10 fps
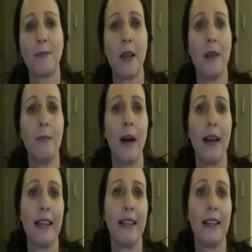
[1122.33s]

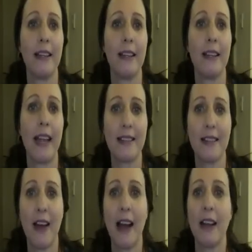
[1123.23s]
my Gates
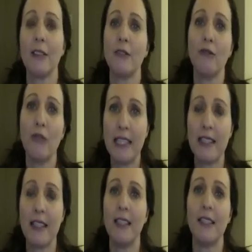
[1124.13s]
of Hell
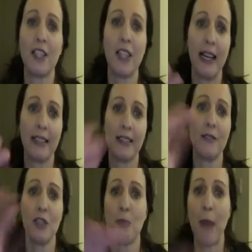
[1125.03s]
research, and
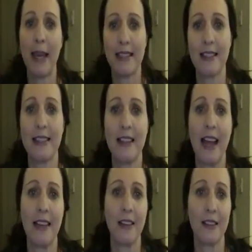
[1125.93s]
I've just pasted in
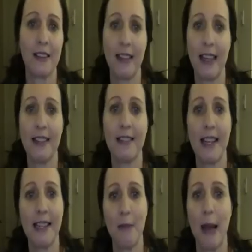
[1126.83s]
there. You can see
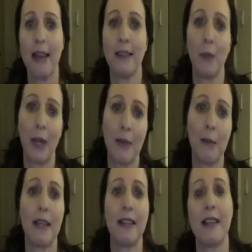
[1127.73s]
Daily Mail and
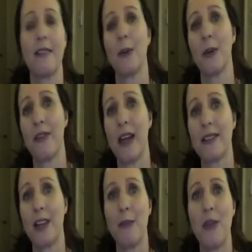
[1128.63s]
Wikipedia and all of that
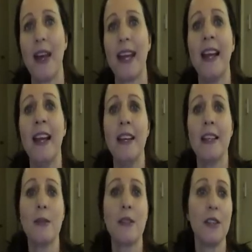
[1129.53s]
type of thing.
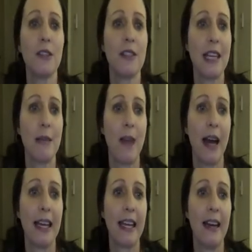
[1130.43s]
So it's good to keep
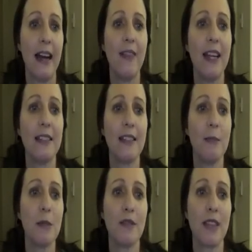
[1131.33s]
that here. And then in
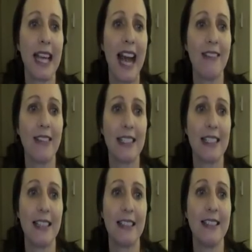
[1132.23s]
terms of the
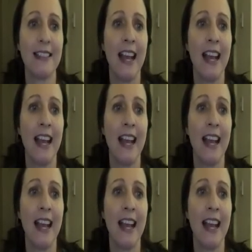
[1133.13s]
characters,